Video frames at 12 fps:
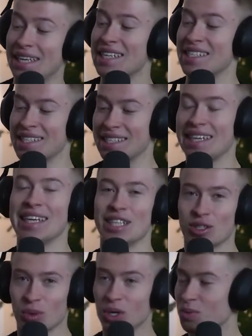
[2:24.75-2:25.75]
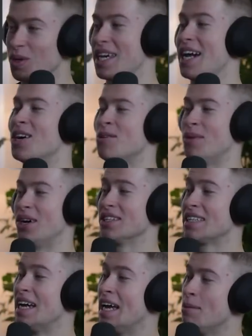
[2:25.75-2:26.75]
This is what we care
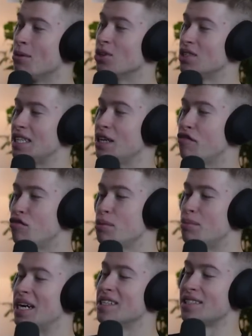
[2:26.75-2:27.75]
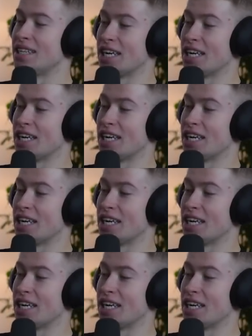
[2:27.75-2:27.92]
about, because if we paste